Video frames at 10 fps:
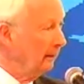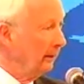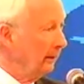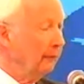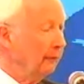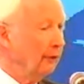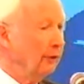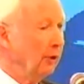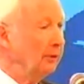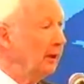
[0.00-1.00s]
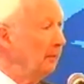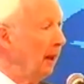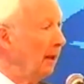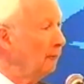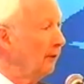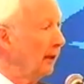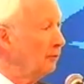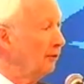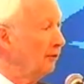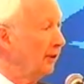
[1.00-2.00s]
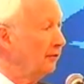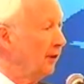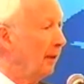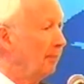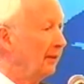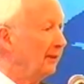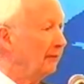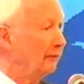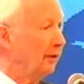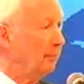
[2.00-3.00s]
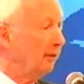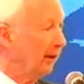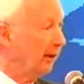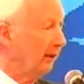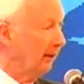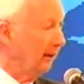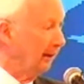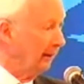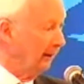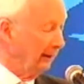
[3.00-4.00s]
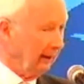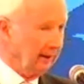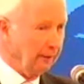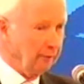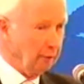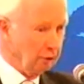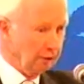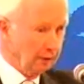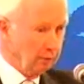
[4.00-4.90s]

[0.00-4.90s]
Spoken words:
even though the demand for electricity has dropped by 17%, and the future that we